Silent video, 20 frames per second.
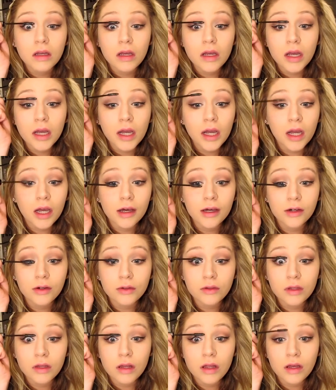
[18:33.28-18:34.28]
and
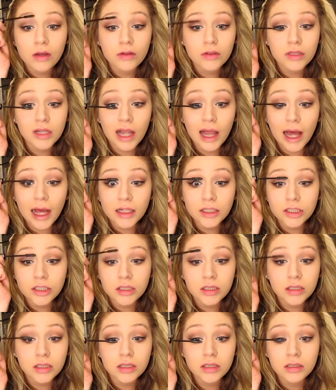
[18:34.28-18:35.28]
coat those
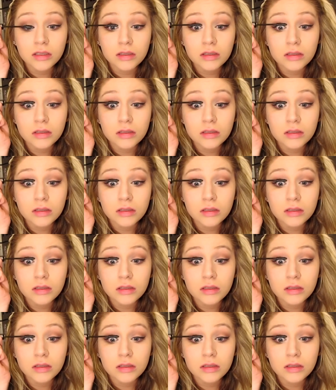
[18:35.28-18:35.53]
lashes.